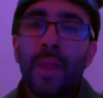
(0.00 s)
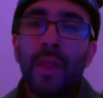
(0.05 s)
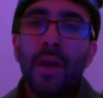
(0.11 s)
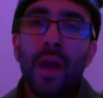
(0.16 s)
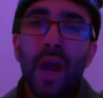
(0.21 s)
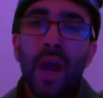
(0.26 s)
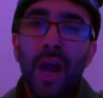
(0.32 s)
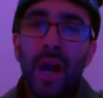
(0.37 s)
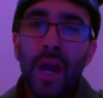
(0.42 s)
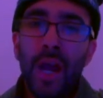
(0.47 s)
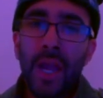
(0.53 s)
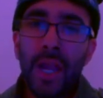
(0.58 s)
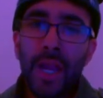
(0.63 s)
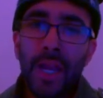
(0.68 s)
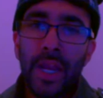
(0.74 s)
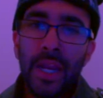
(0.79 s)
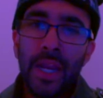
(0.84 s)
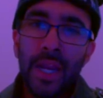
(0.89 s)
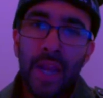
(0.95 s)
Alright,
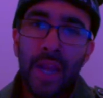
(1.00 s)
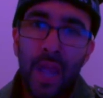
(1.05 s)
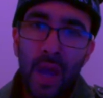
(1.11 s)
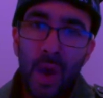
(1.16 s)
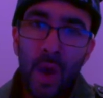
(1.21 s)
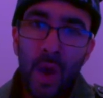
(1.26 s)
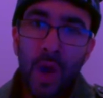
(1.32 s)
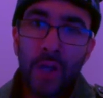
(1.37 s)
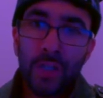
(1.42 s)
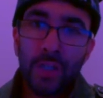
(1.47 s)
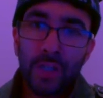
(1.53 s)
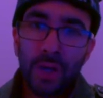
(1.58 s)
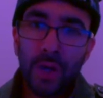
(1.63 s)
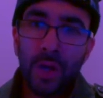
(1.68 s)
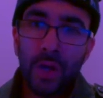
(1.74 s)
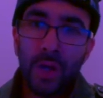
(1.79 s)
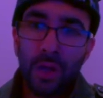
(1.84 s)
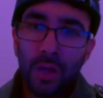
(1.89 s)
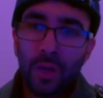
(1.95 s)
now on to
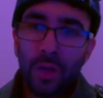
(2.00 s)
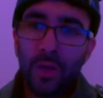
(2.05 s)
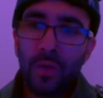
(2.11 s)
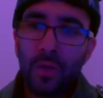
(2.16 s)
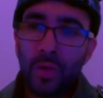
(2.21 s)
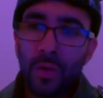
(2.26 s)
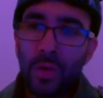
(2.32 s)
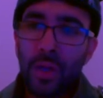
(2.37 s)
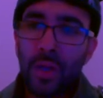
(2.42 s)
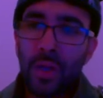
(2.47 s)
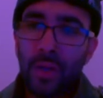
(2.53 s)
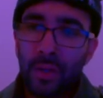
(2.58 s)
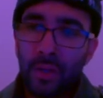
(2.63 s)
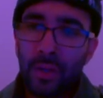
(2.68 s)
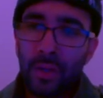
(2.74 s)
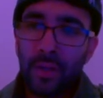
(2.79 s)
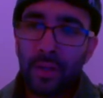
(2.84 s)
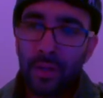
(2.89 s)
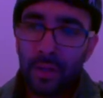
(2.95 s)
altcoins.
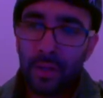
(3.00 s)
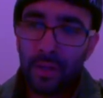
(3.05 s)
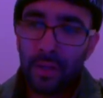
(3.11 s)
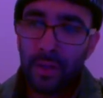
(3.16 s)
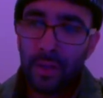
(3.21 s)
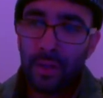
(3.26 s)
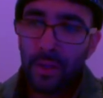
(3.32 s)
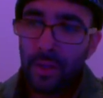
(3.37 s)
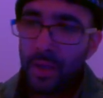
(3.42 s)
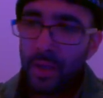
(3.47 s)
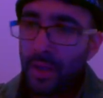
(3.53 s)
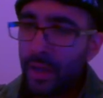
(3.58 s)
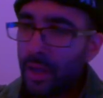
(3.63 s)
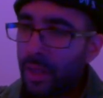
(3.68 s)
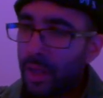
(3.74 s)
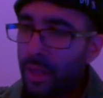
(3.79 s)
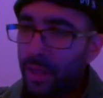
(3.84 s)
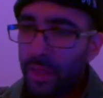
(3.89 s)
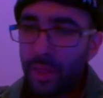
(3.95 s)

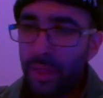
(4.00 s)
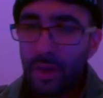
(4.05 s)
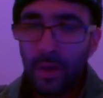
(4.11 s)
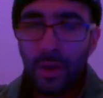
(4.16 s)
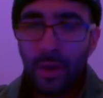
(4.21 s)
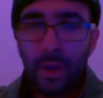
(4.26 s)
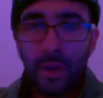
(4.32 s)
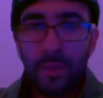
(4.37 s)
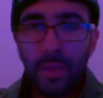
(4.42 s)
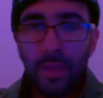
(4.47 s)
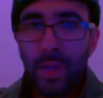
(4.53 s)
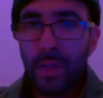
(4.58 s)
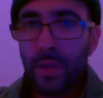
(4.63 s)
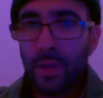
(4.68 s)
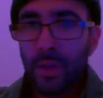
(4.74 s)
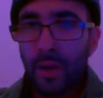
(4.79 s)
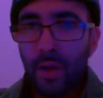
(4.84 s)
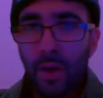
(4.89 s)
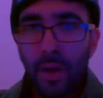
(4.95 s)
Ethereum
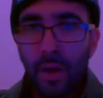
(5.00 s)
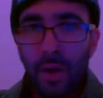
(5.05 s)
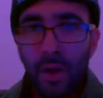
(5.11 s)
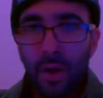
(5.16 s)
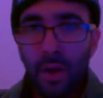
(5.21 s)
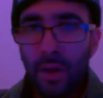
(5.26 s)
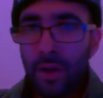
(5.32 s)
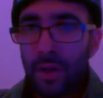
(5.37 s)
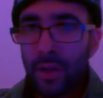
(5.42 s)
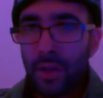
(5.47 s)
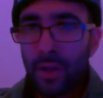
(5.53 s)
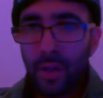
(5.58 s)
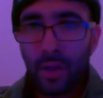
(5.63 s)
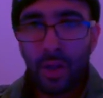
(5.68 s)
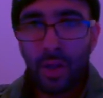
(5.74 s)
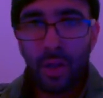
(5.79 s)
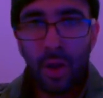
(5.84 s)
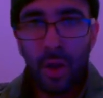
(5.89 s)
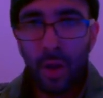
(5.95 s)
is
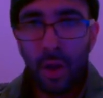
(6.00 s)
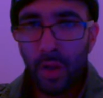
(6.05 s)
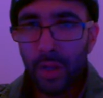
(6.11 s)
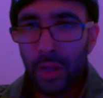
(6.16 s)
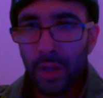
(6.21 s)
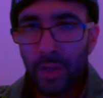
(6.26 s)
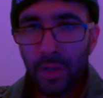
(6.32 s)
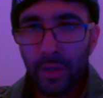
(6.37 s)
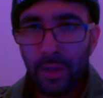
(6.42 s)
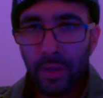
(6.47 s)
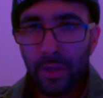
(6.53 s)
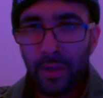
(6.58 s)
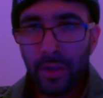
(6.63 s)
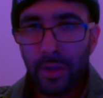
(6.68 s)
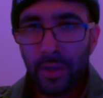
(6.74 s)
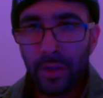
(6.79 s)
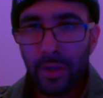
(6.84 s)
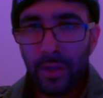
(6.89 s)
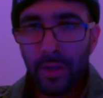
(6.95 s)
solid
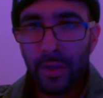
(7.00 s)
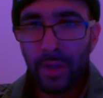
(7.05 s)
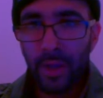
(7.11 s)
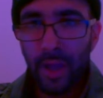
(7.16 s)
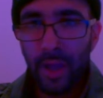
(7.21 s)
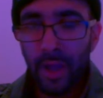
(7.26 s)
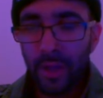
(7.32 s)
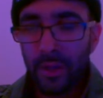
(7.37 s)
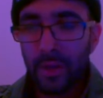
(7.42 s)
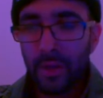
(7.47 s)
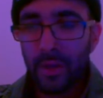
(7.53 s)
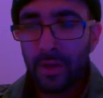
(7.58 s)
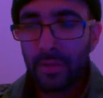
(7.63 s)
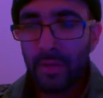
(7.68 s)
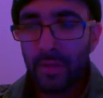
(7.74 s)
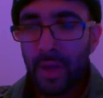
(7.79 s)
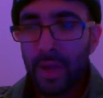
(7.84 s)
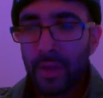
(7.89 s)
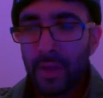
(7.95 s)
as an
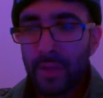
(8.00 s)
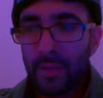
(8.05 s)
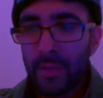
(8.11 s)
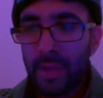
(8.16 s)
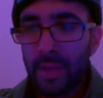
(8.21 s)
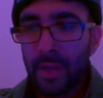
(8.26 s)
investment.